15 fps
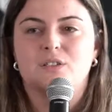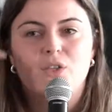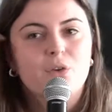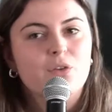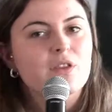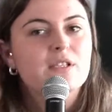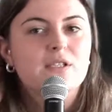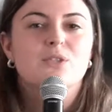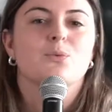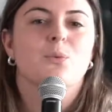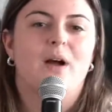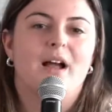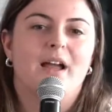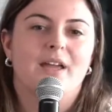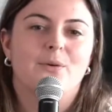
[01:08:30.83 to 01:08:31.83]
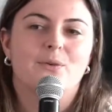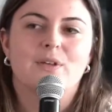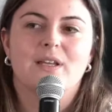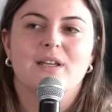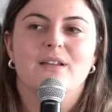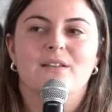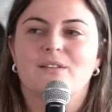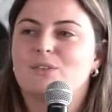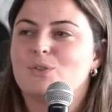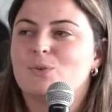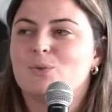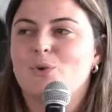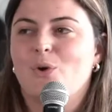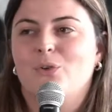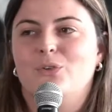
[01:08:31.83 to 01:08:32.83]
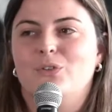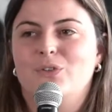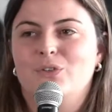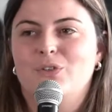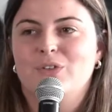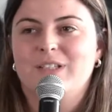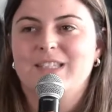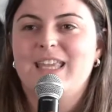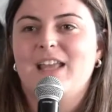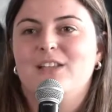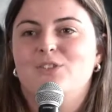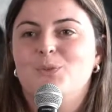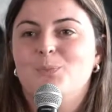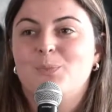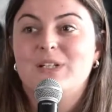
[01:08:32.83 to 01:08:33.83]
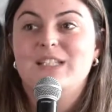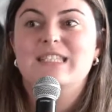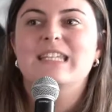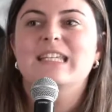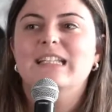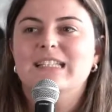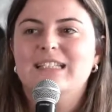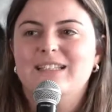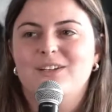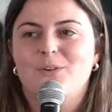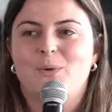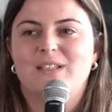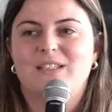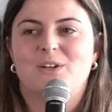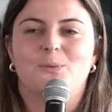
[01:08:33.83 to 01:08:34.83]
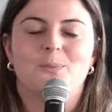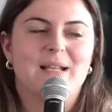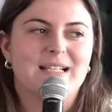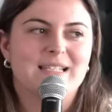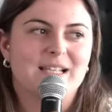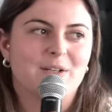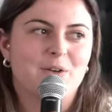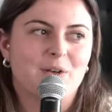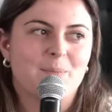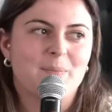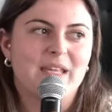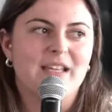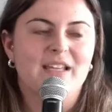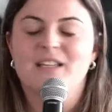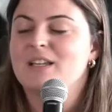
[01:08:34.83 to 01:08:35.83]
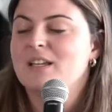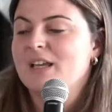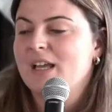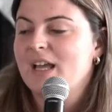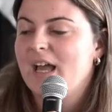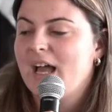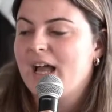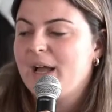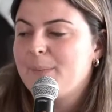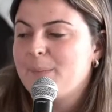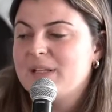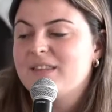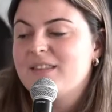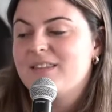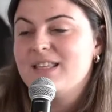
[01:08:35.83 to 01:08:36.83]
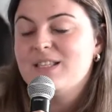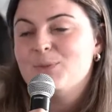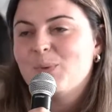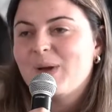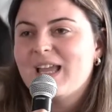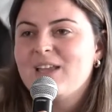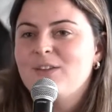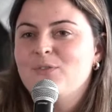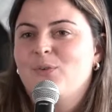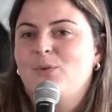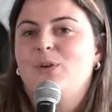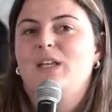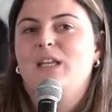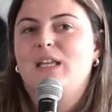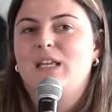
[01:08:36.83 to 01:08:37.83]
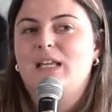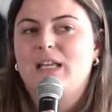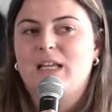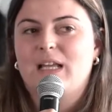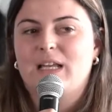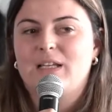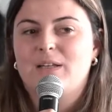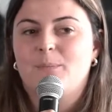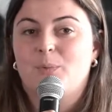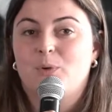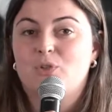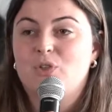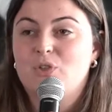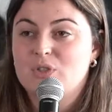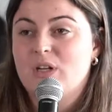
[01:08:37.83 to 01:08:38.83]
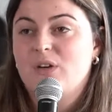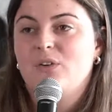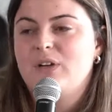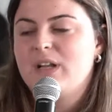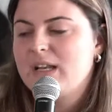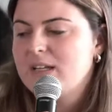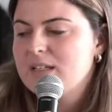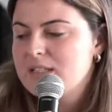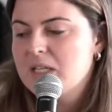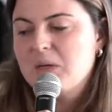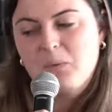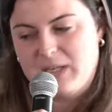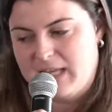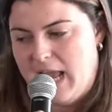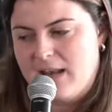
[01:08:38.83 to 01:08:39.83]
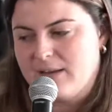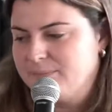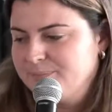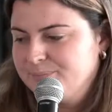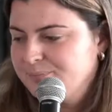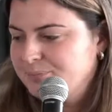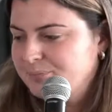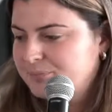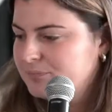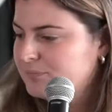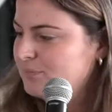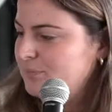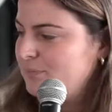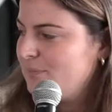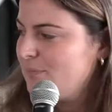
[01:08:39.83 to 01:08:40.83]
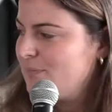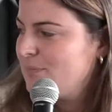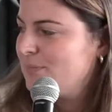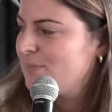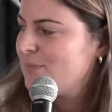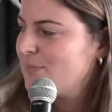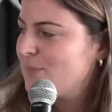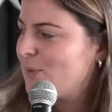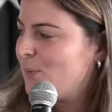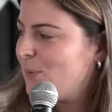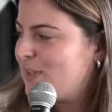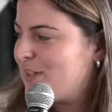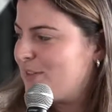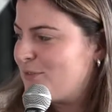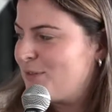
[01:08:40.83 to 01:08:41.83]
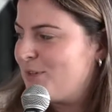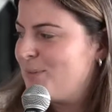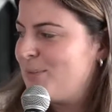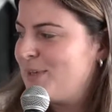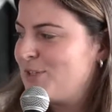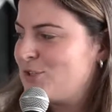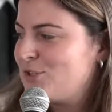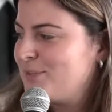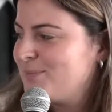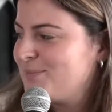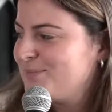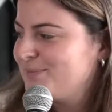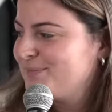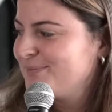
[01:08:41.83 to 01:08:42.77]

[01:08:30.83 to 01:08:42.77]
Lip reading: So this is why we do not get to predict what our bills are going to be. But this way, if we can produce our own energy, we can. Waiting for the picture.